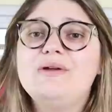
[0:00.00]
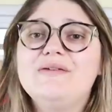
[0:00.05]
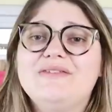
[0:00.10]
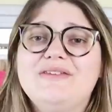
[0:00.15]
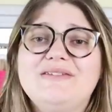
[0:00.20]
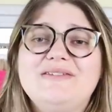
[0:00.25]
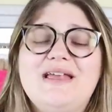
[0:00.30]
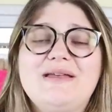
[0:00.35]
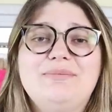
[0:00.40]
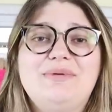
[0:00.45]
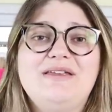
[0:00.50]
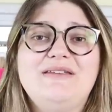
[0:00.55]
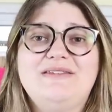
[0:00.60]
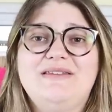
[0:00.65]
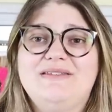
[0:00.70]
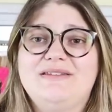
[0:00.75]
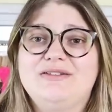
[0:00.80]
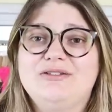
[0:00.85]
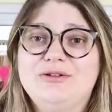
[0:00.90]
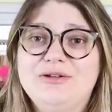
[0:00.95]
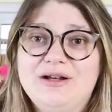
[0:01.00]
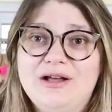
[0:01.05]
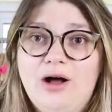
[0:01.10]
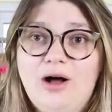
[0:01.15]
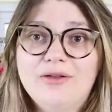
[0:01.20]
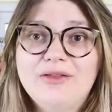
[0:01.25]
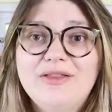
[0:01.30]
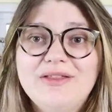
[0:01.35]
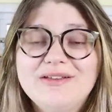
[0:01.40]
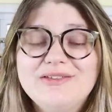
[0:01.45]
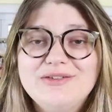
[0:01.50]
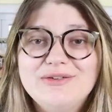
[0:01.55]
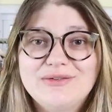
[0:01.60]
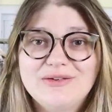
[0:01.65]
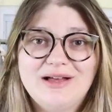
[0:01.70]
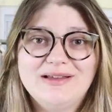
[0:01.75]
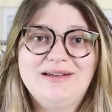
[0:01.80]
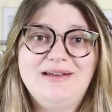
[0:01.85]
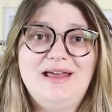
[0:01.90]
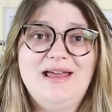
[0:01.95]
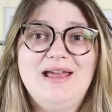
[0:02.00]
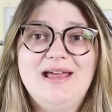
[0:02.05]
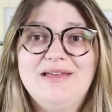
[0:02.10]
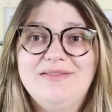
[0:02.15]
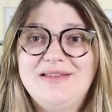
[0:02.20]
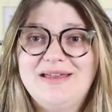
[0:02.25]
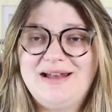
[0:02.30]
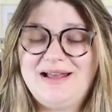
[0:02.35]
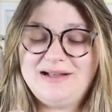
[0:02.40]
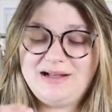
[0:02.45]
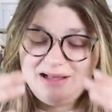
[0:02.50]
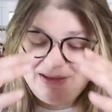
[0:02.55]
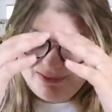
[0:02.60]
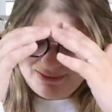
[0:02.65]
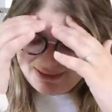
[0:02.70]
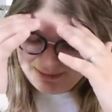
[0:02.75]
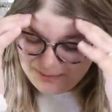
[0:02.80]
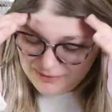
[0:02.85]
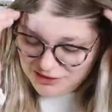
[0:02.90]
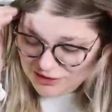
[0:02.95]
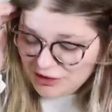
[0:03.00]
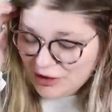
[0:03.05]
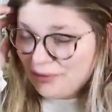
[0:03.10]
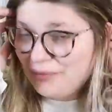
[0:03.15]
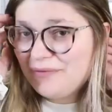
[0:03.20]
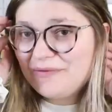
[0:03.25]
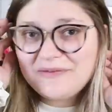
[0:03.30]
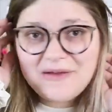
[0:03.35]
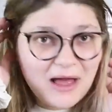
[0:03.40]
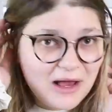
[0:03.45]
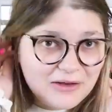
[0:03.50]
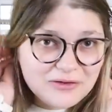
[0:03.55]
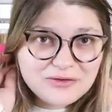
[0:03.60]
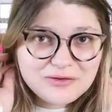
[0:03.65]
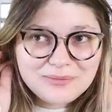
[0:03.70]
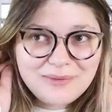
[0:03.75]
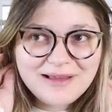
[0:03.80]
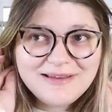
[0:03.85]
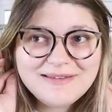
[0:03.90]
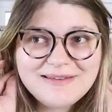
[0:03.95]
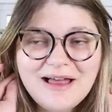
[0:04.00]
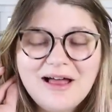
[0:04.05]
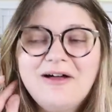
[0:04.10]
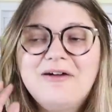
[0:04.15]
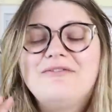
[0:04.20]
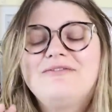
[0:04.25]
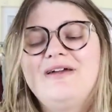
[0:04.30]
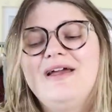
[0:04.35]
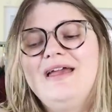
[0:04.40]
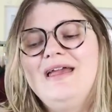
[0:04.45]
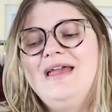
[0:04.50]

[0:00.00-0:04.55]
We have 68 pieces, including all the things you saw today. And then I got some, you know, socks for myself.